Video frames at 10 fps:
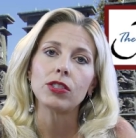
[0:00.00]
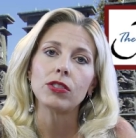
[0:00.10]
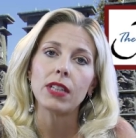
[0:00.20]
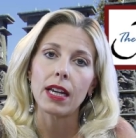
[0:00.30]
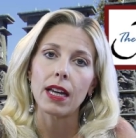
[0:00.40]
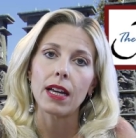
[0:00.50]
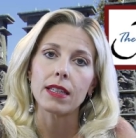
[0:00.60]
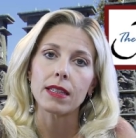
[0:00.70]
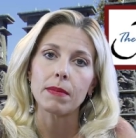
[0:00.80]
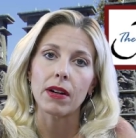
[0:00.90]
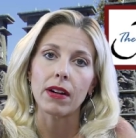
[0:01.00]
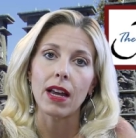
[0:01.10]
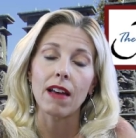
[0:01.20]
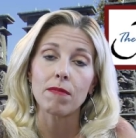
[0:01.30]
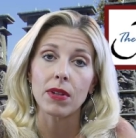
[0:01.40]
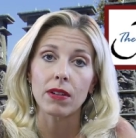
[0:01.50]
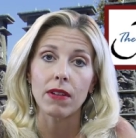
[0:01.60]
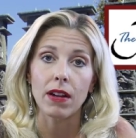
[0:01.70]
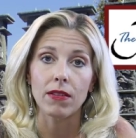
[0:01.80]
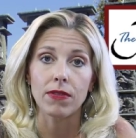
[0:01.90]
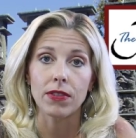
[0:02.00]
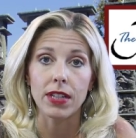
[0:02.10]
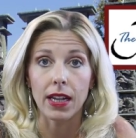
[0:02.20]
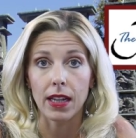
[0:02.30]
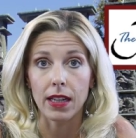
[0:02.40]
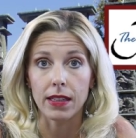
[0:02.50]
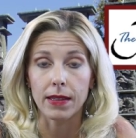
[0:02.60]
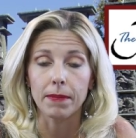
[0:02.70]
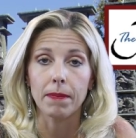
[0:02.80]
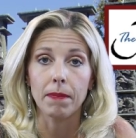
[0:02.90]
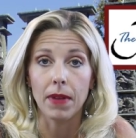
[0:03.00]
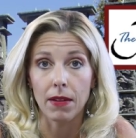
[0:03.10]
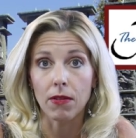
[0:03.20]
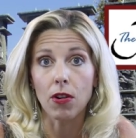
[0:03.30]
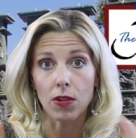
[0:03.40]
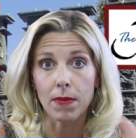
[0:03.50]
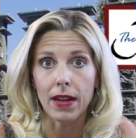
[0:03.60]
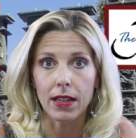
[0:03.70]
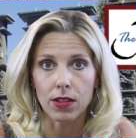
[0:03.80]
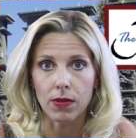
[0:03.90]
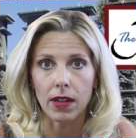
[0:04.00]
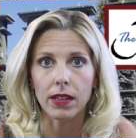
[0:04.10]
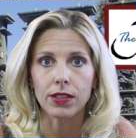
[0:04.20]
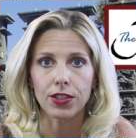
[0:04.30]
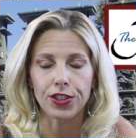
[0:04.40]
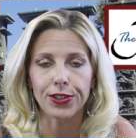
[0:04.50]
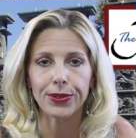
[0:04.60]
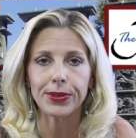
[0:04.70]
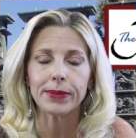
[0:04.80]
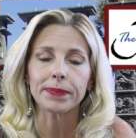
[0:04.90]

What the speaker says: in Judea and Samaria have been around for decades, owned by Israelis and Jews.